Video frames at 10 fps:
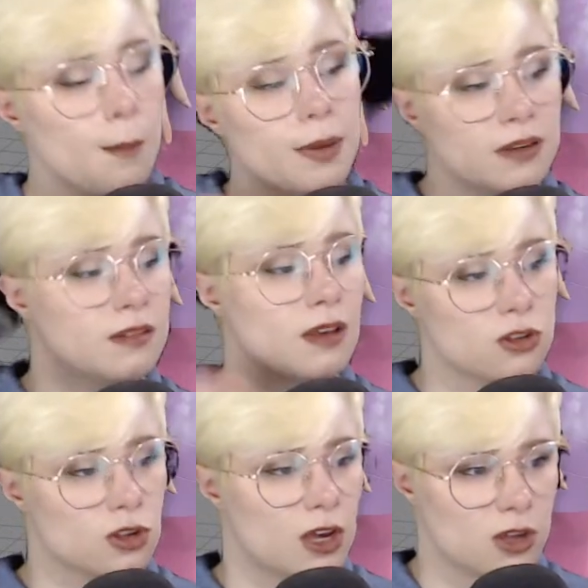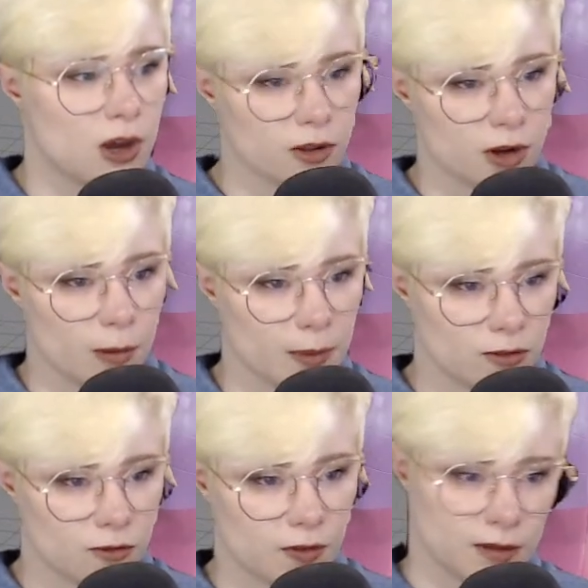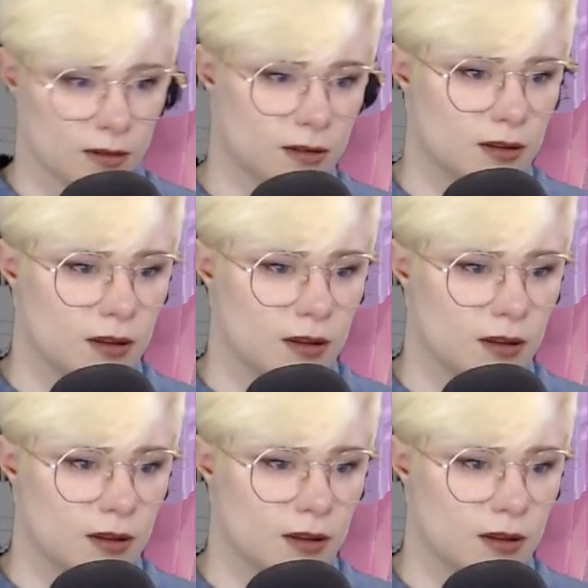But it does change how the garment fits.